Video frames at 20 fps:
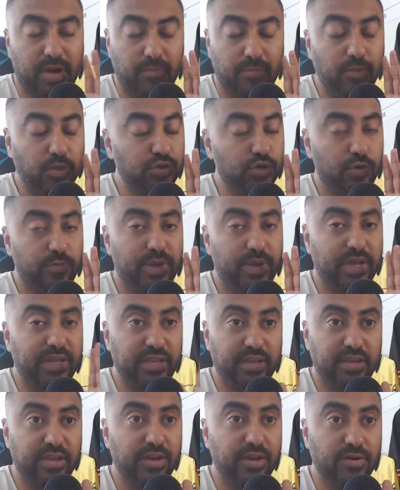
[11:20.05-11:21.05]
I'm not sure about
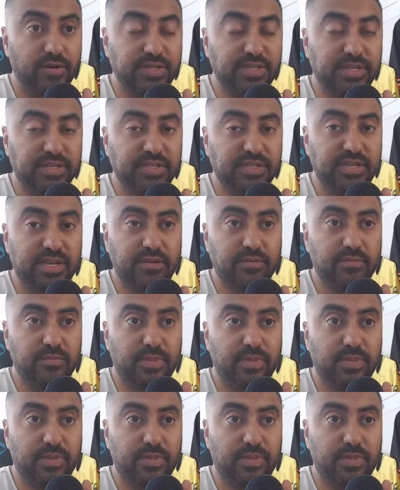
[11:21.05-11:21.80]
Gyokeres as yet,